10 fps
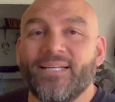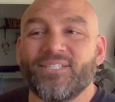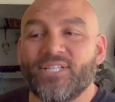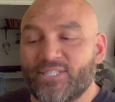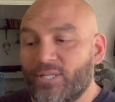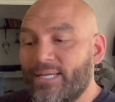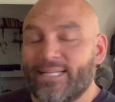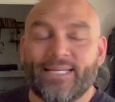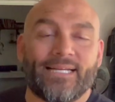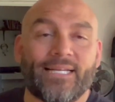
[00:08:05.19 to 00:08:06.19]
just so that I
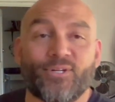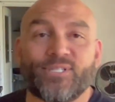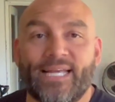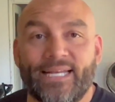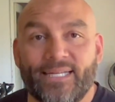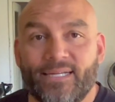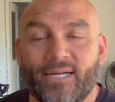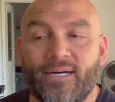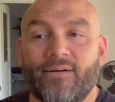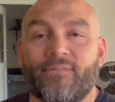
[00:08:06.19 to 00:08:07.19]
can get an understanding
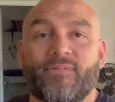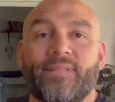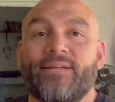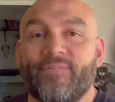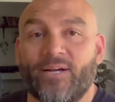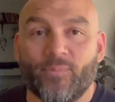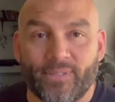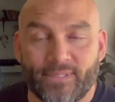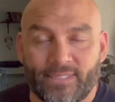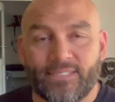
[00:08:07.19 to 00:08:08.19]
of the
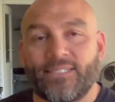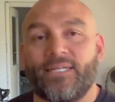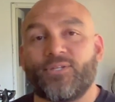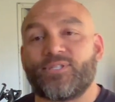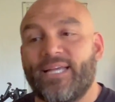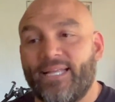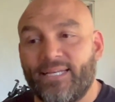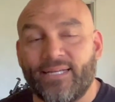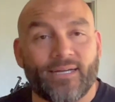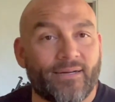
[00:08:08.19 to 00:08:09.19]
environment, just the
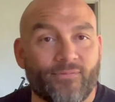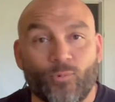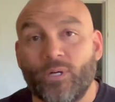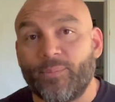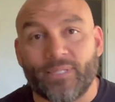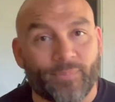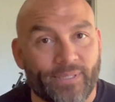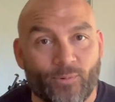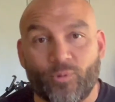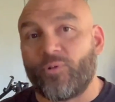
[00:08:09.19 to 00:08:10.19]
understanding of where I'm going to be,
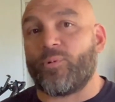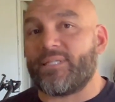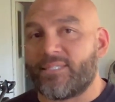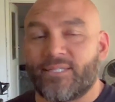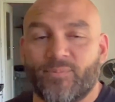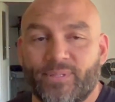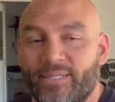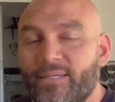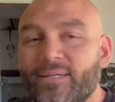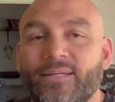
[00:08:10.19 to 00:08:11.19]
where the race is going to be.